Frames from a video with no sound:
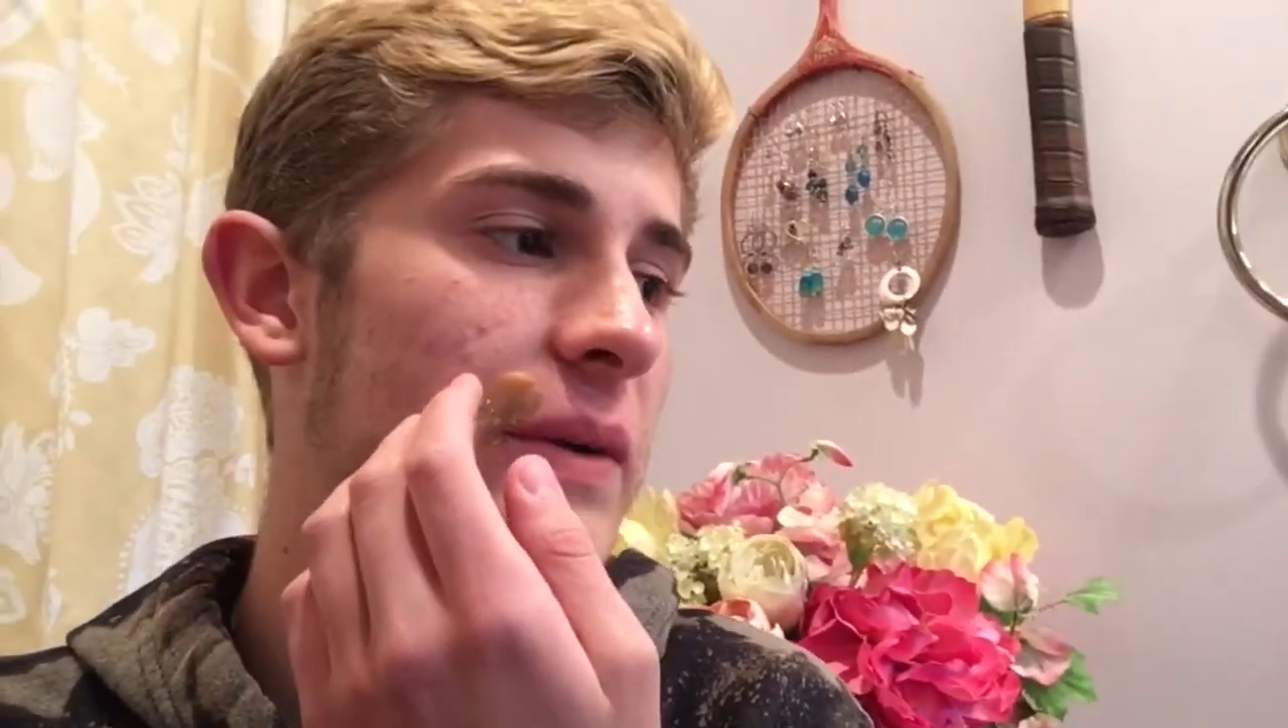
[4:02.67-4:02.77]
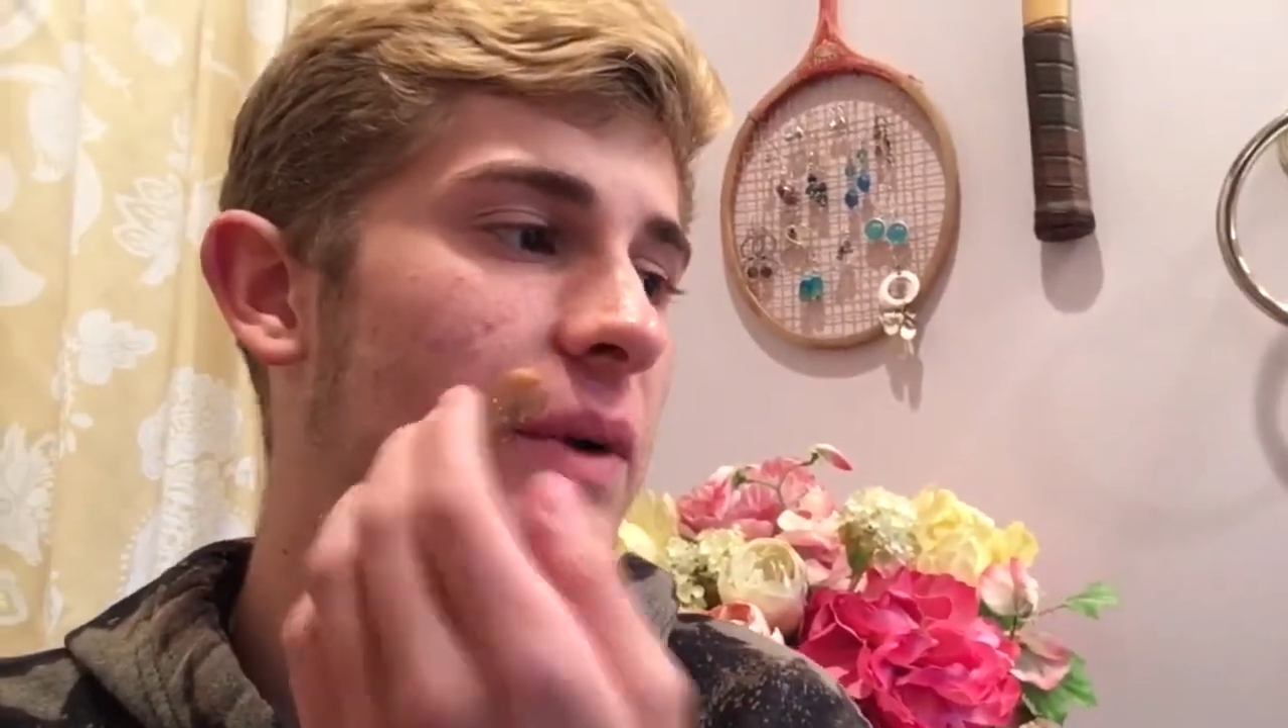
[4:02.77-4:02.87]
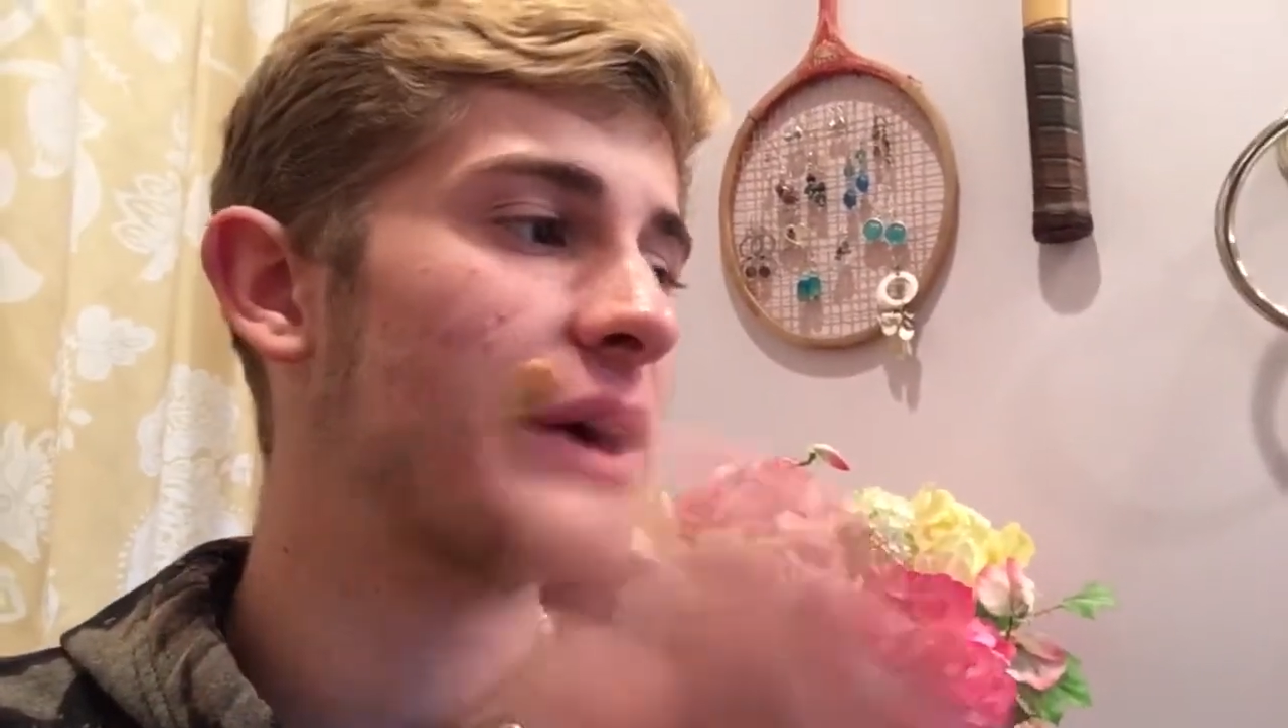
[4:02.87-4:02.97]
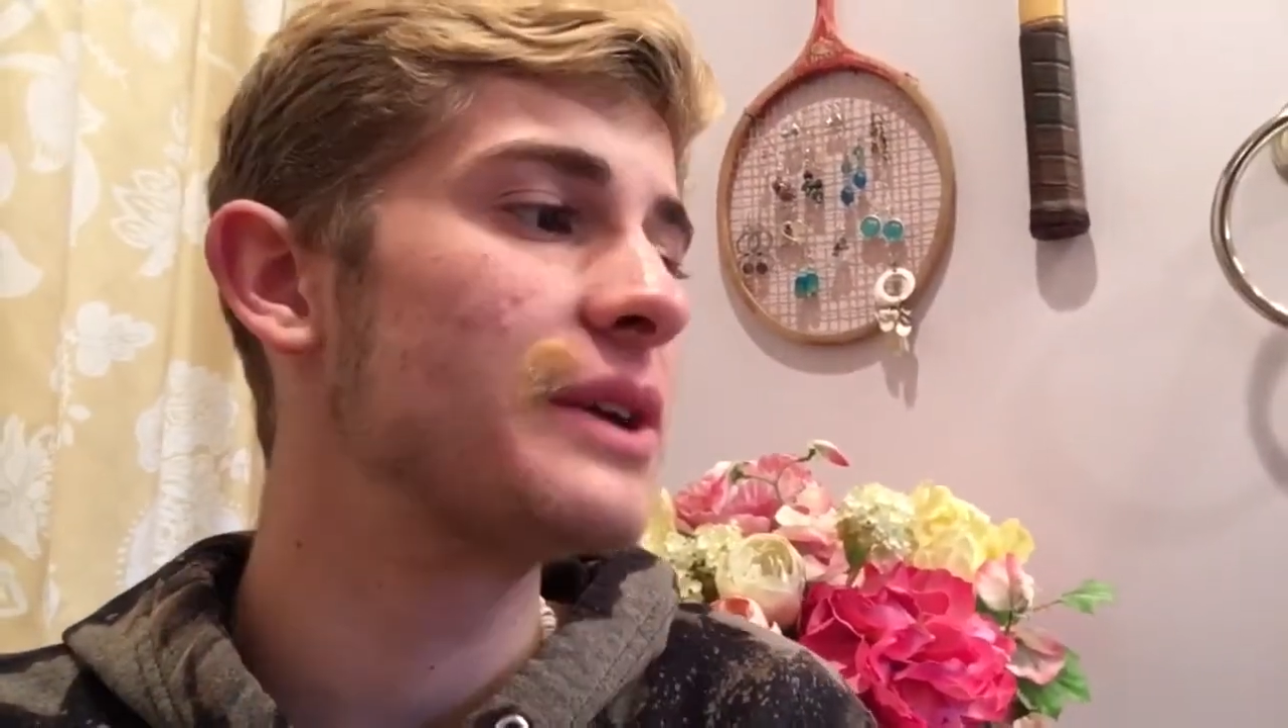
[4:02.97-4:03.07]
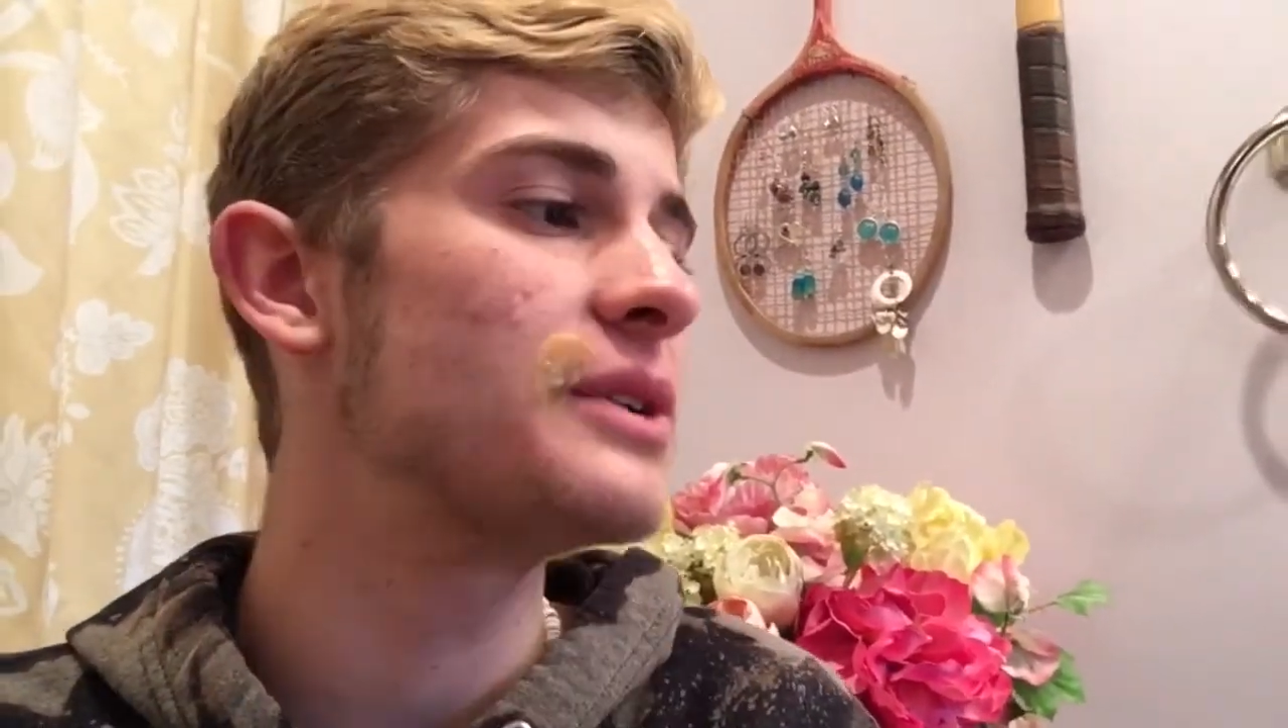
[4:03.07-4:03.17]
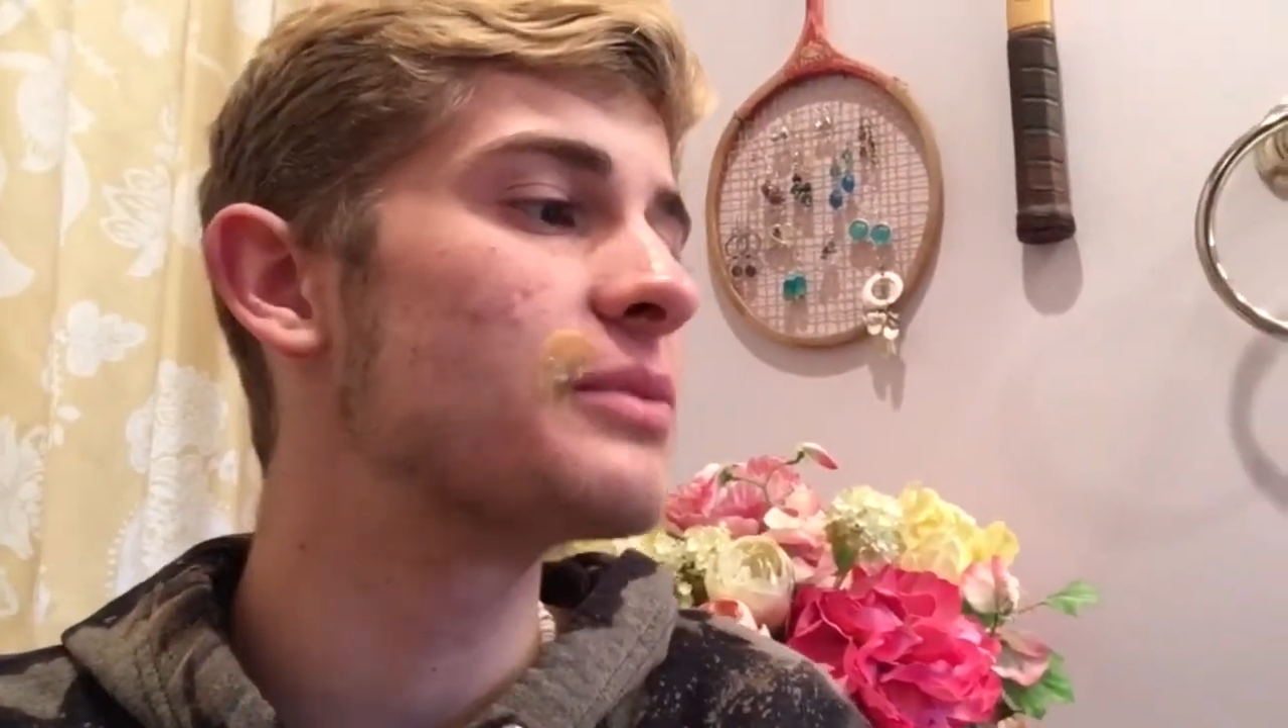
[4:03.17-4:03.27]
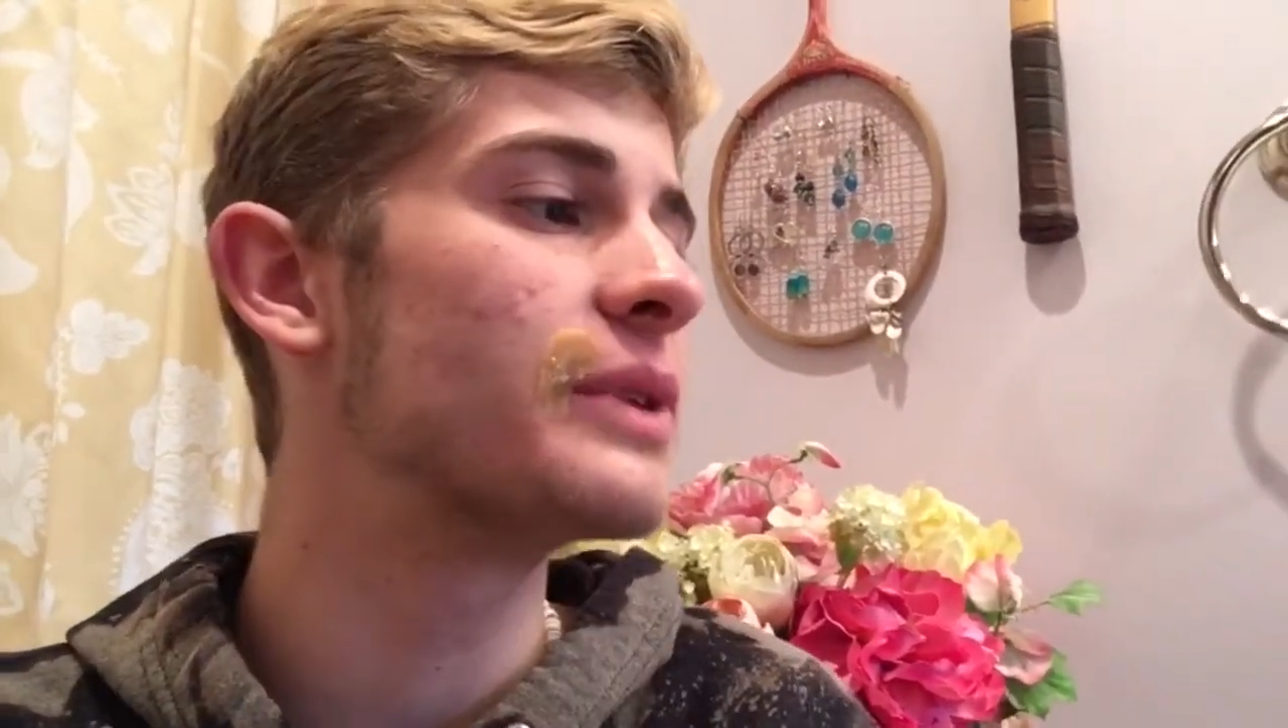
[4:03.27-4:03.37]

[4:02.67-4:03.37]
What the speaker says: Why are you